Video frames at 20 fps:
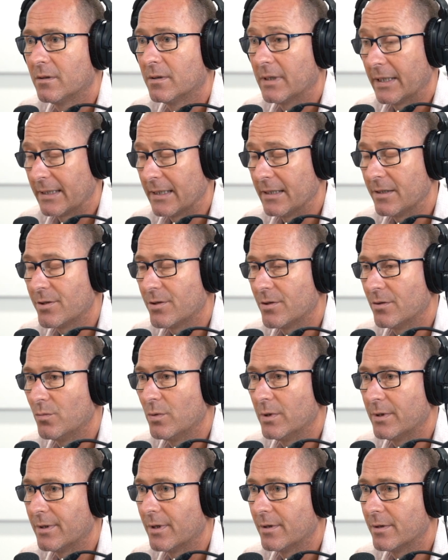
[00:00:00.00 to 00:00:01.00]
They get issued
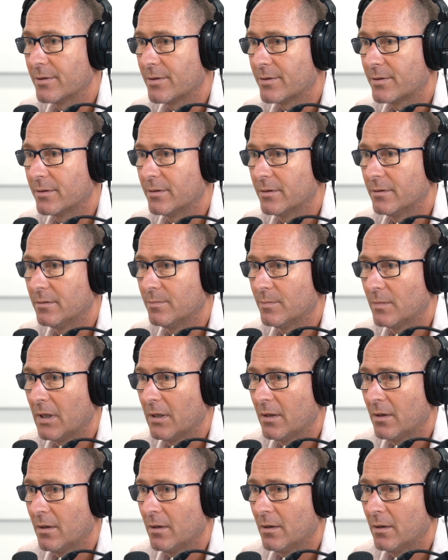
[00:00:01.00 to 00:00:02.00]
with a notice to
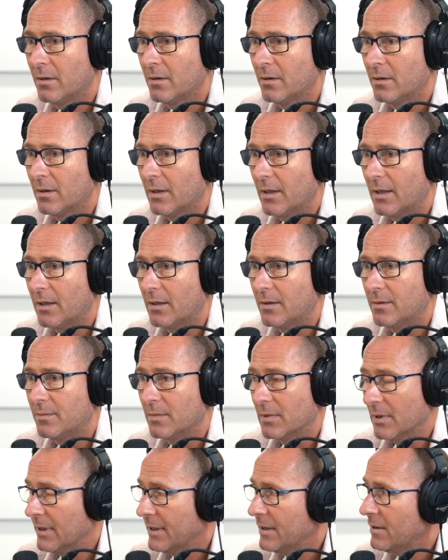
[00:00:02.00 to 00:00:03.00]
um,
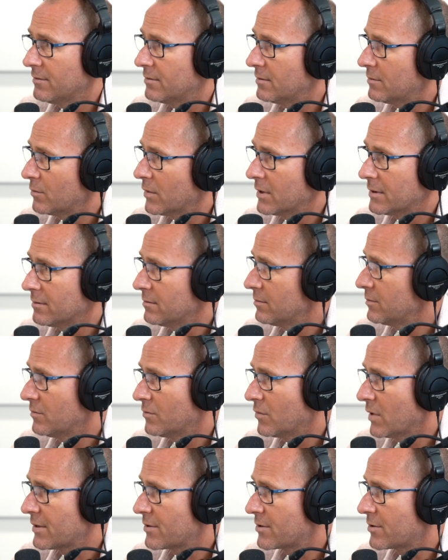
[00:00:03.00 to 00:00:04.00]
leave. One
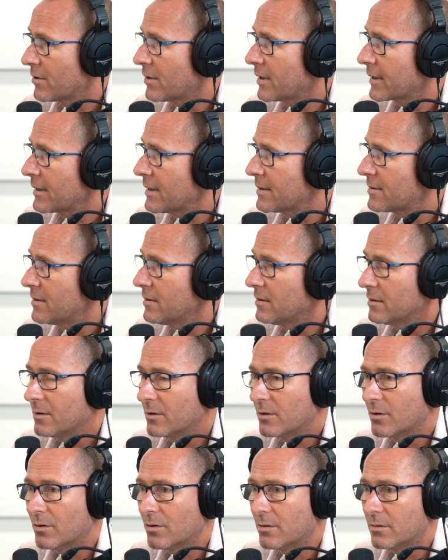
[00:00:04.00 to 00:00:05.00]
mm. one strike, that's it.
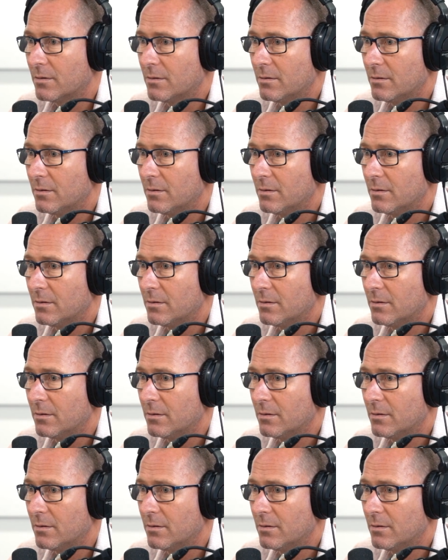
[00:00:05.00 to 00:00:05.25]
You're gone.